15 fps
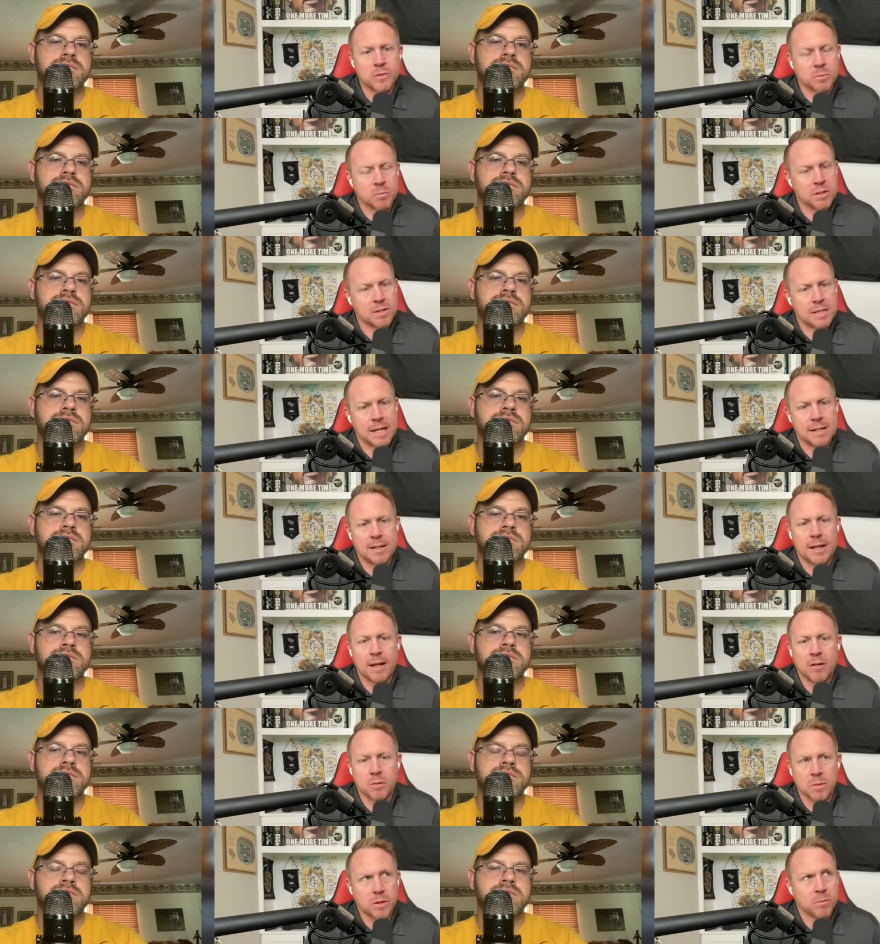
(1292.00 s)
Speaker 1: put his head down.
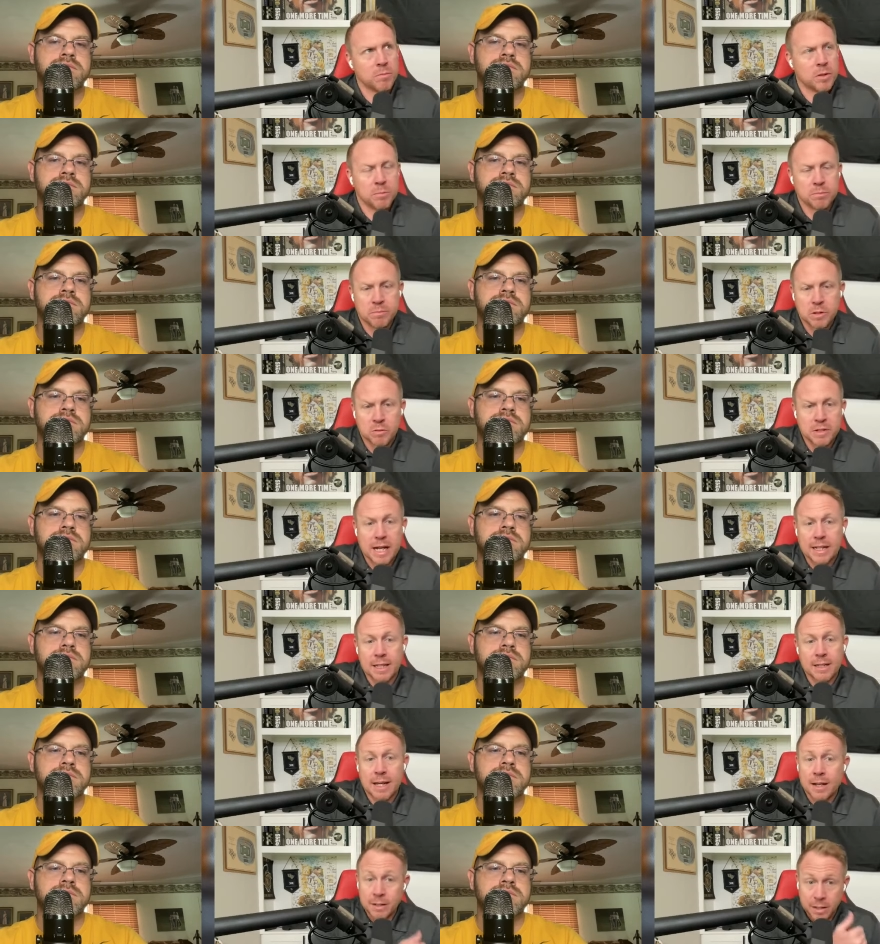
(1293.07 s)
He'll he'll, he'll knock you
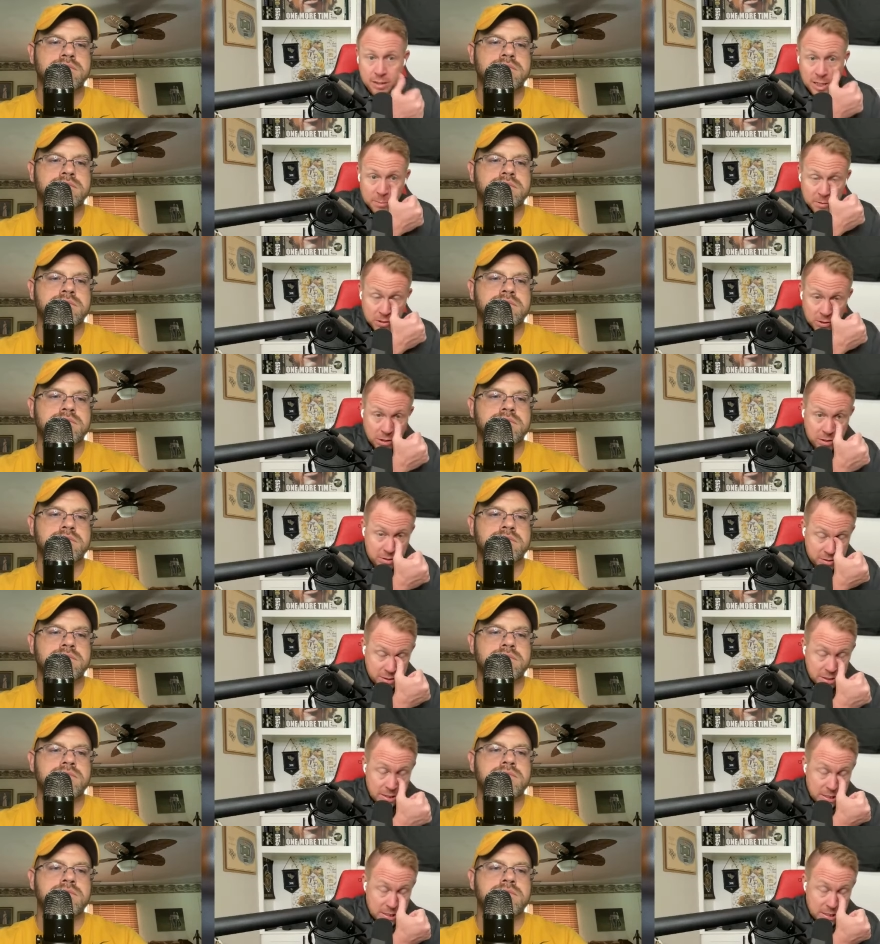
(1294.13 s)
down and get a couple of yards.